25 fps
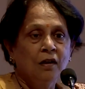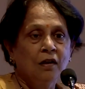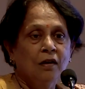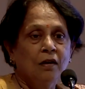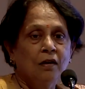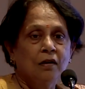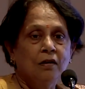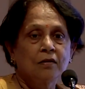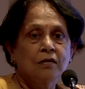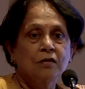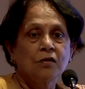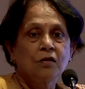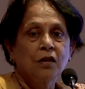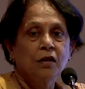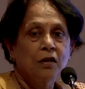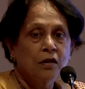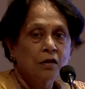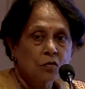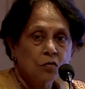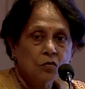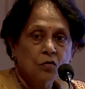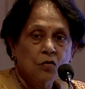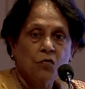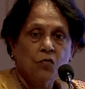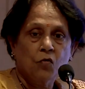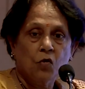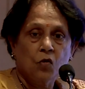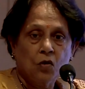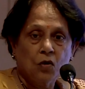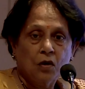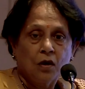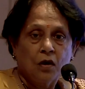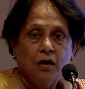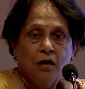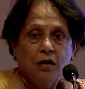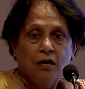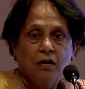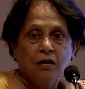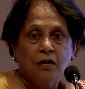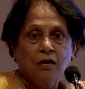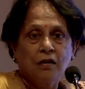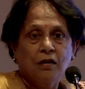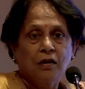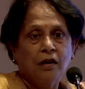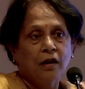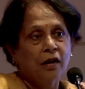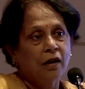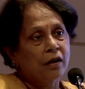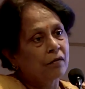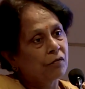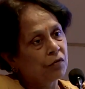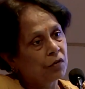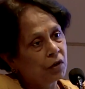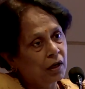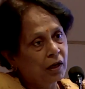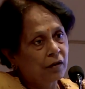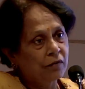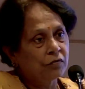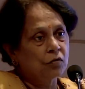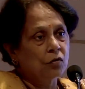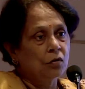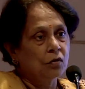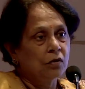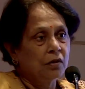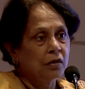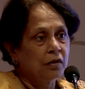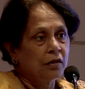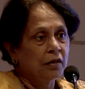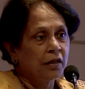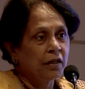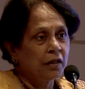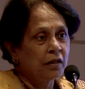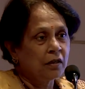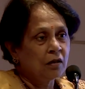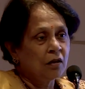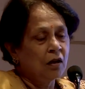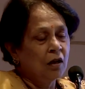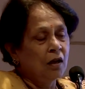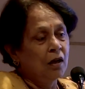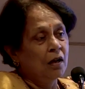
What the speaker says: It's there on the wall, and we have to learn it.